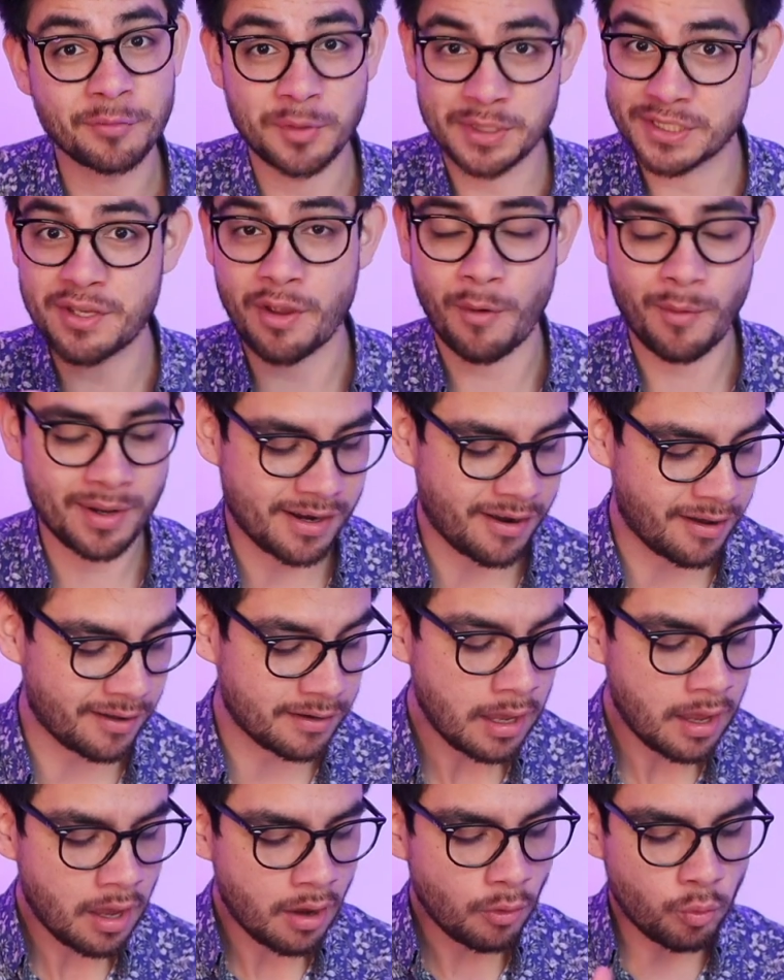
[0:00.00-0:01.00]
what's going on
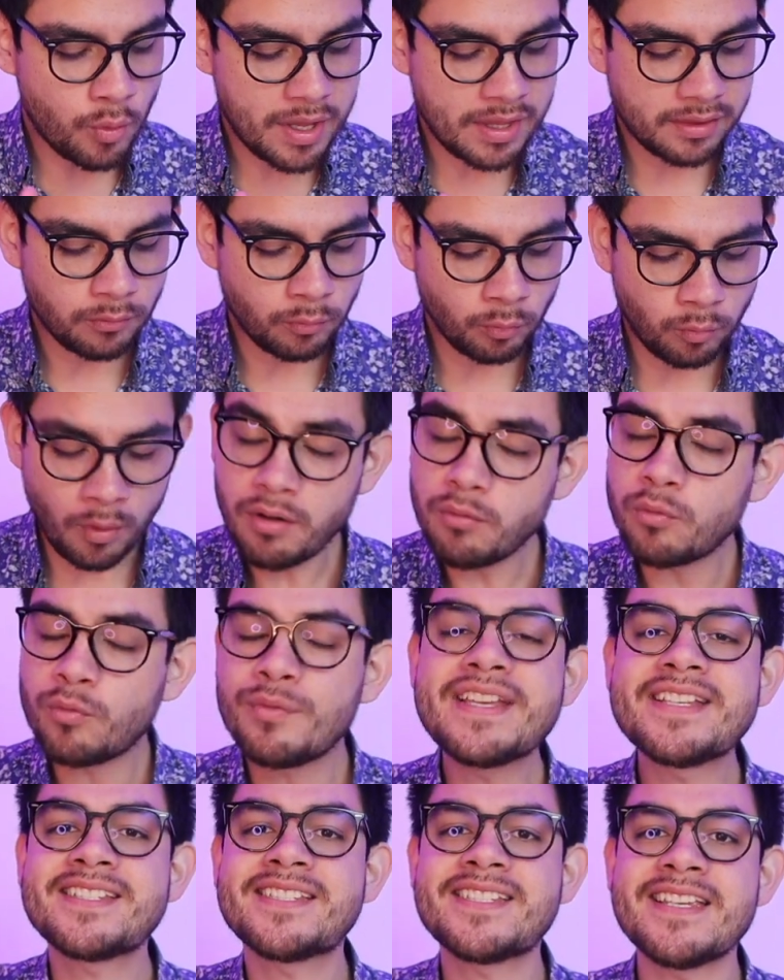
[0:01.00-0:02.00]
with what
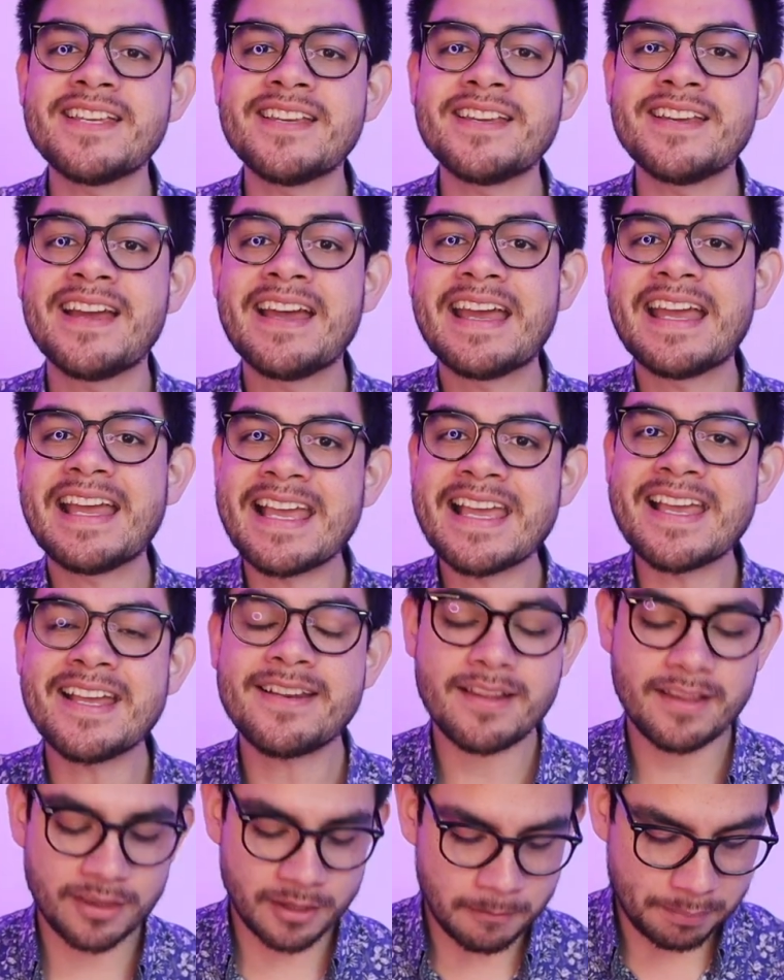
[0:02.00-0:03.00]
we see
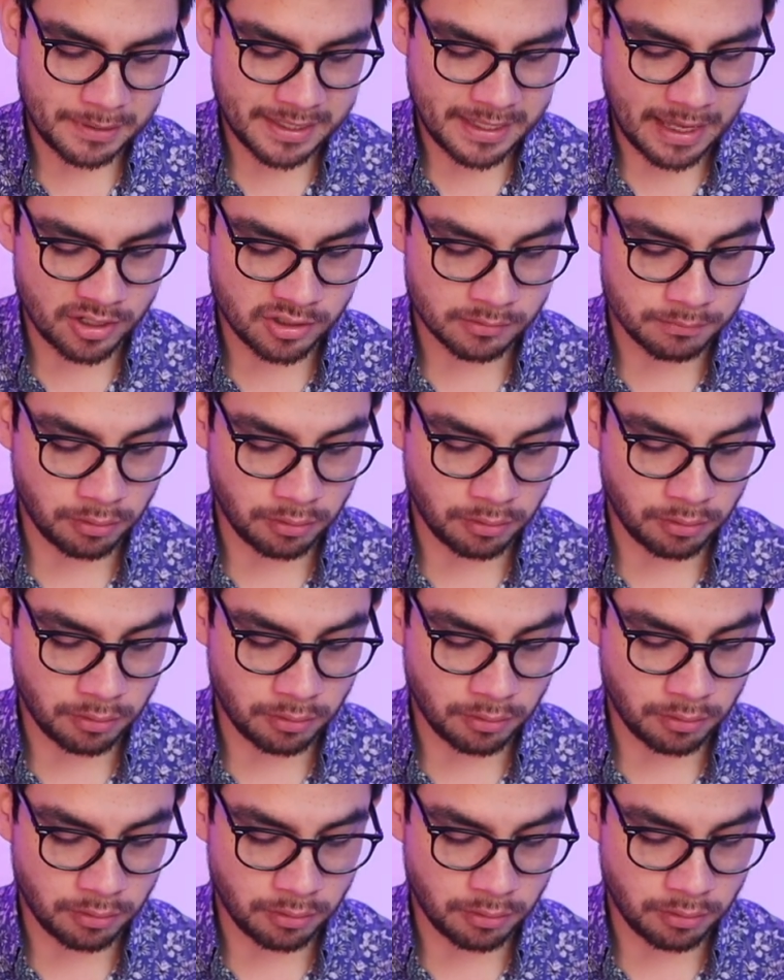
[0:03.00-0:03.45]
in the piano